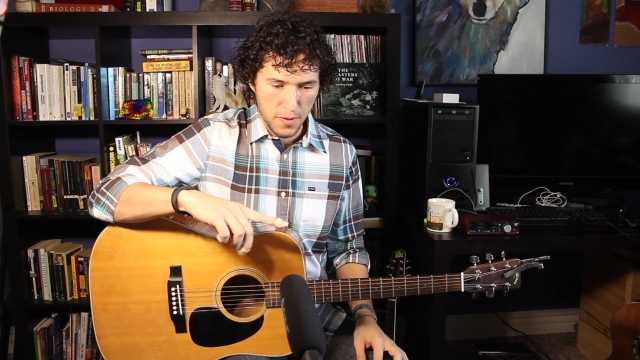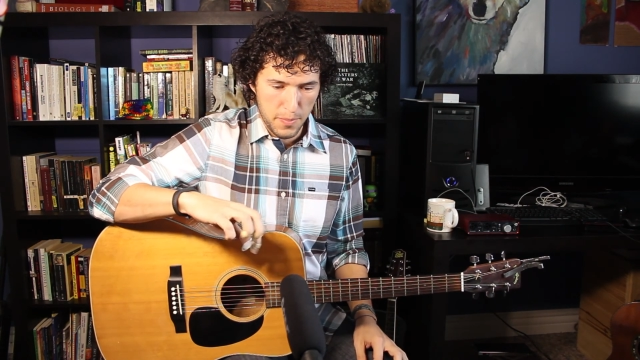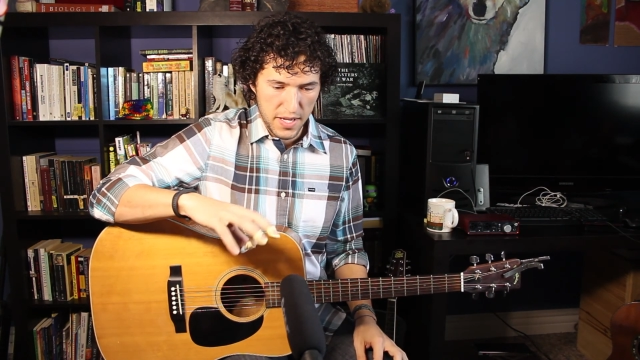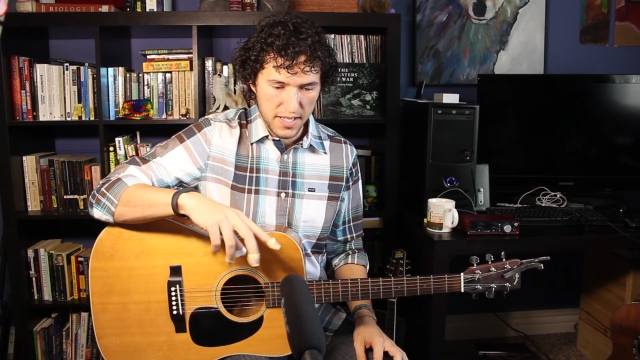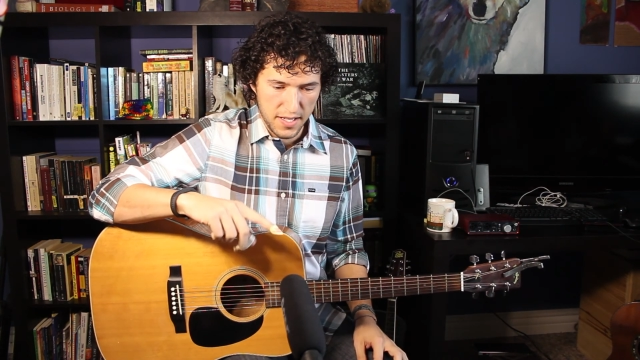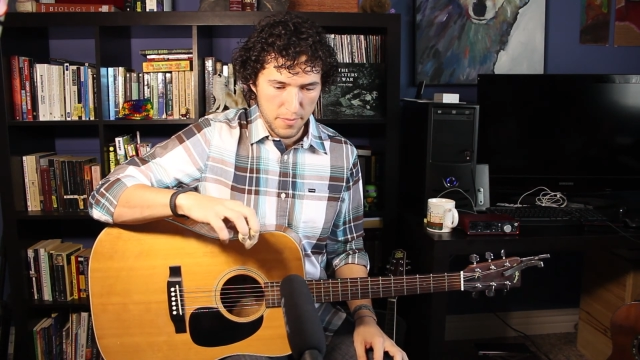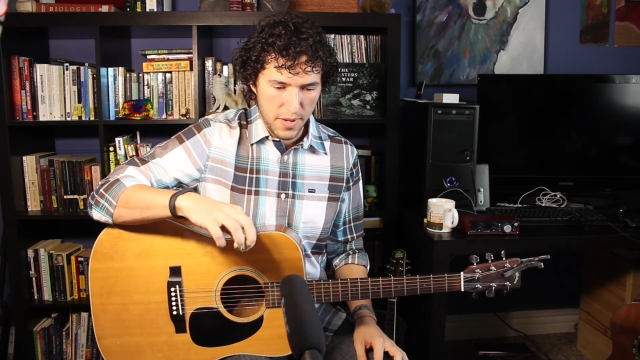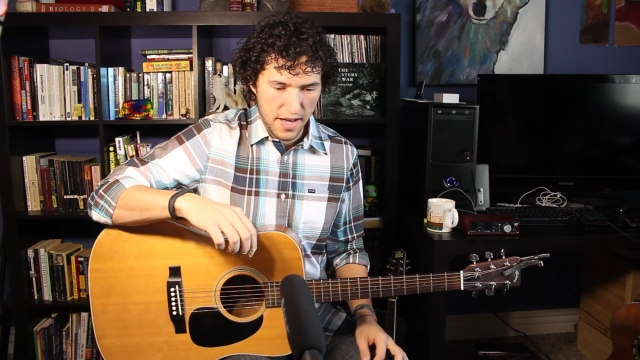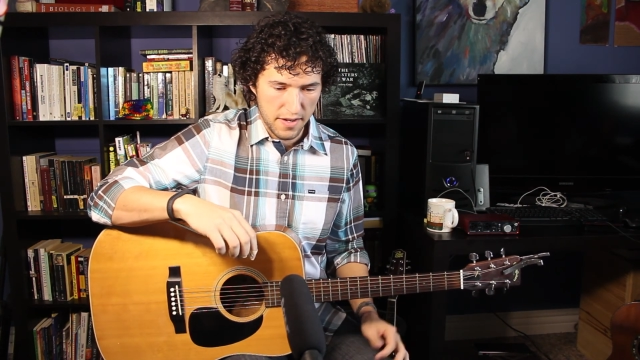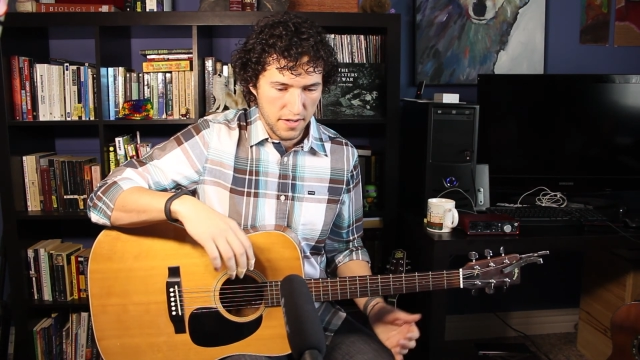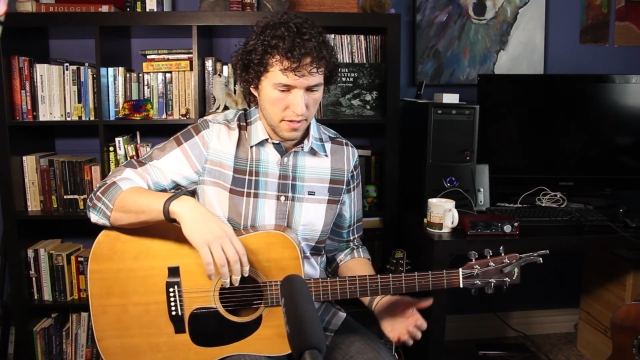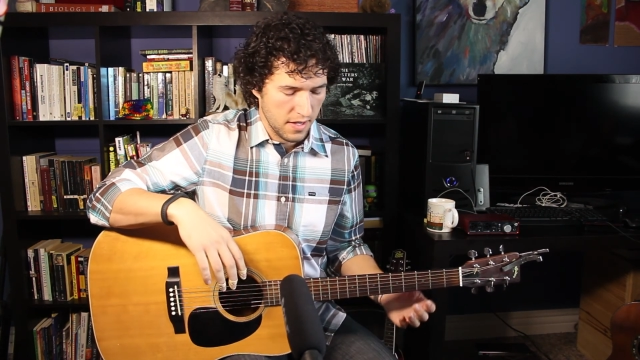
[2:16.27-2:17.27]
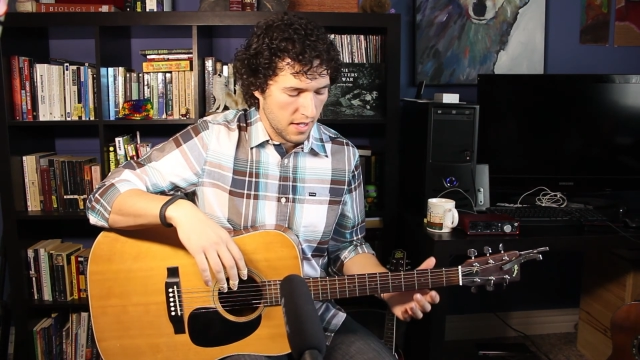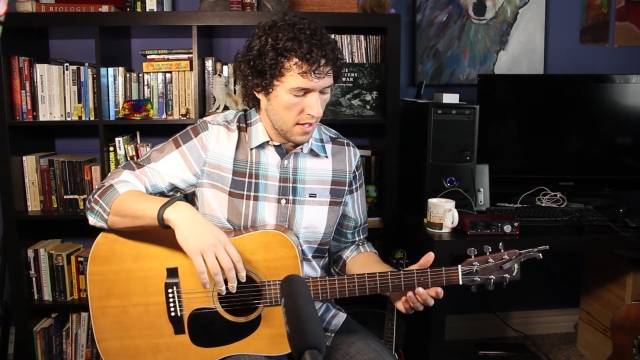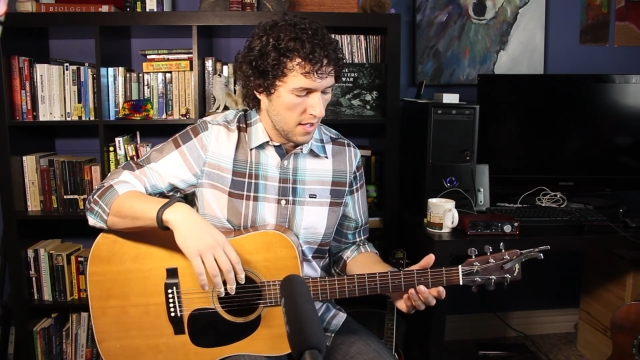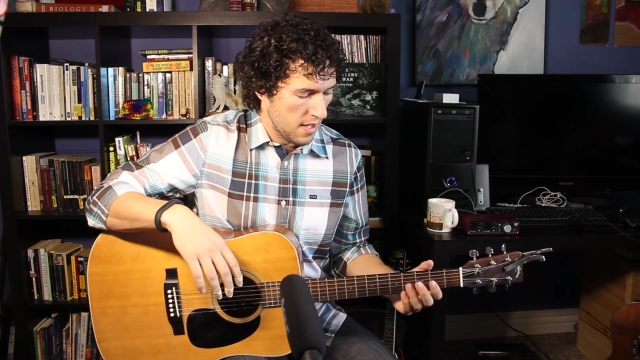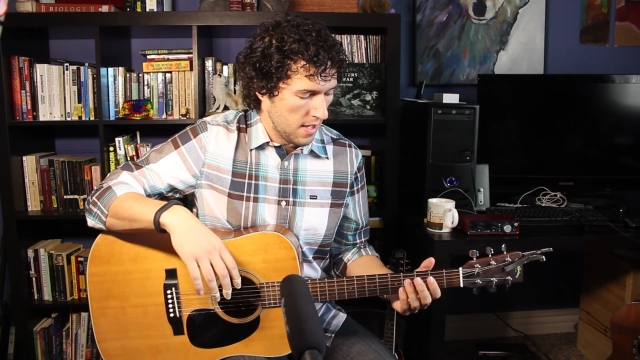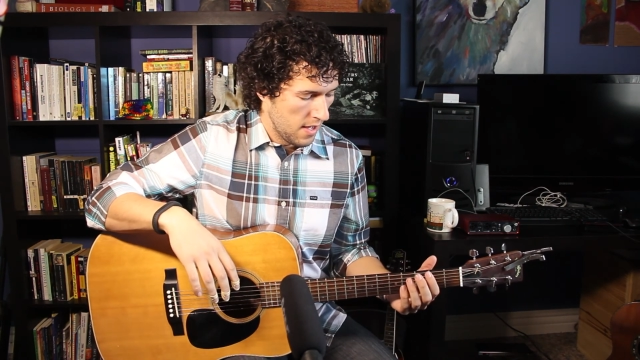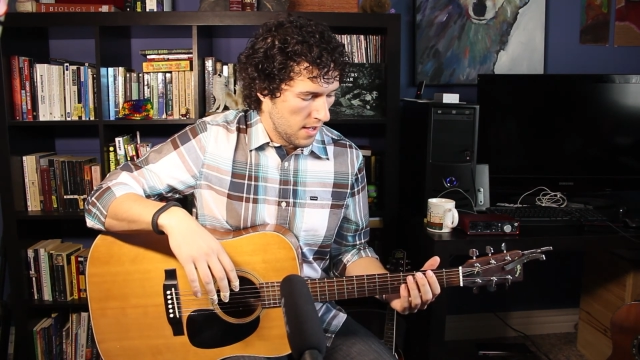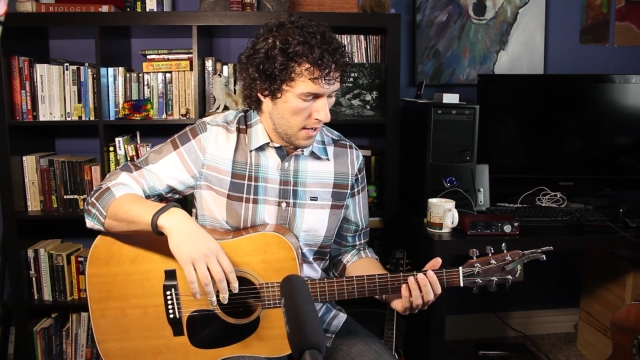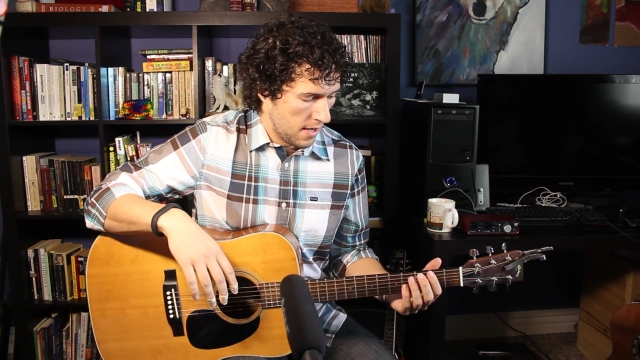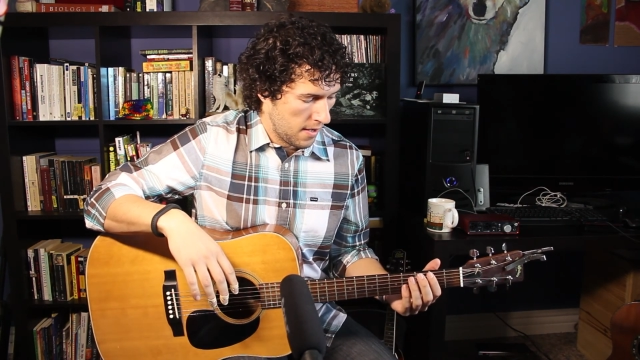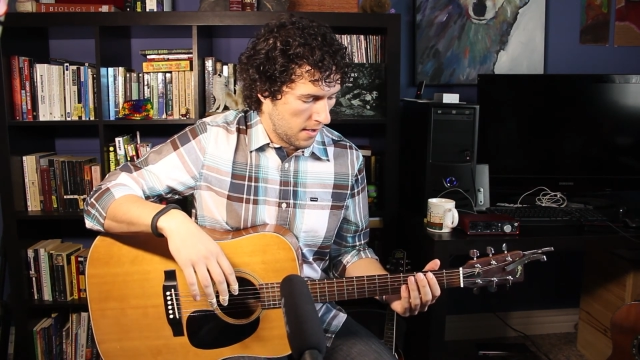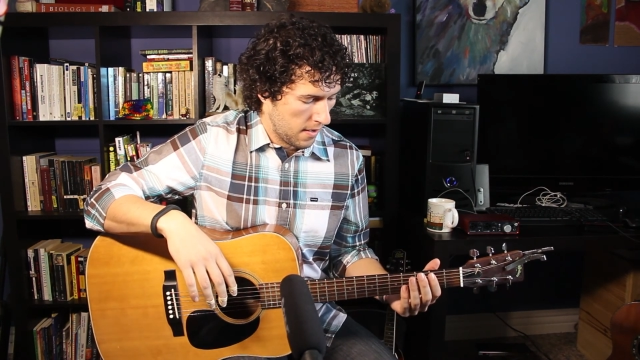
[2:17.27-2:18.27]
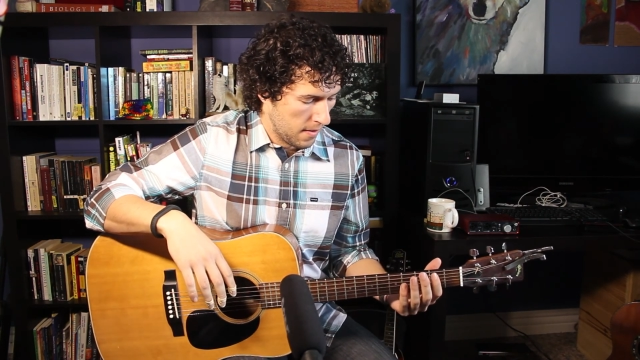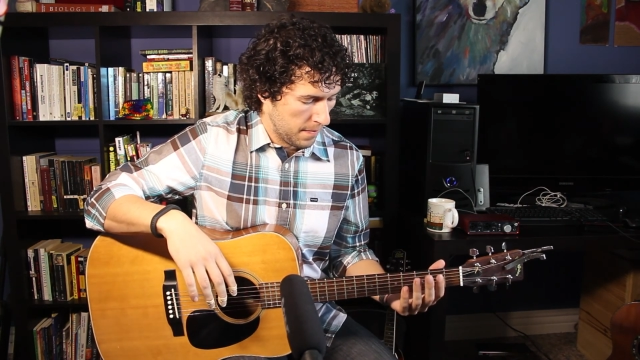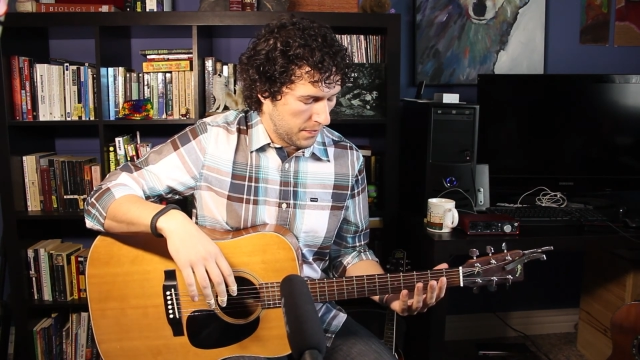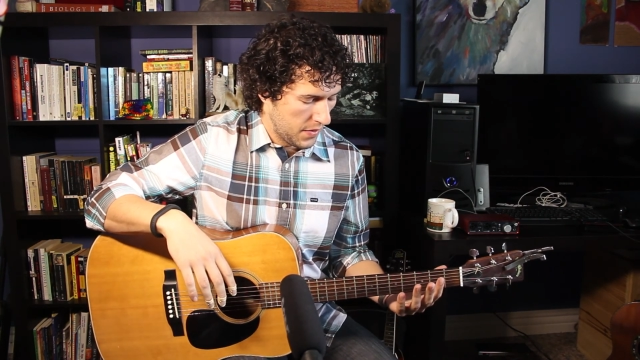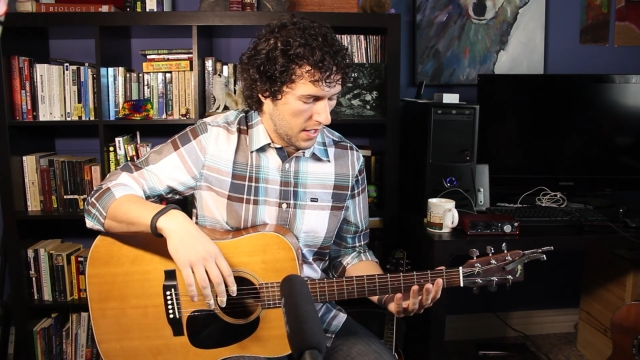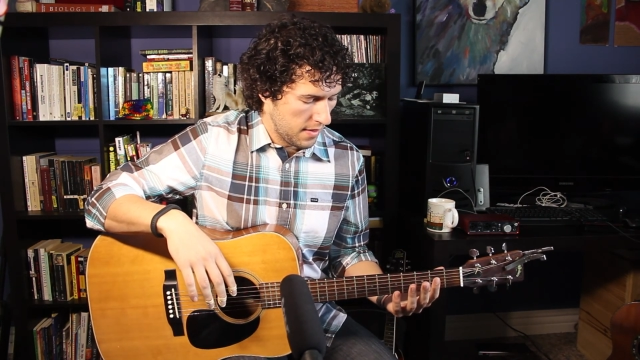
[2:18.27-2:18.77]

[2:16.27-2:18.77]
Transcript: picking pattern, and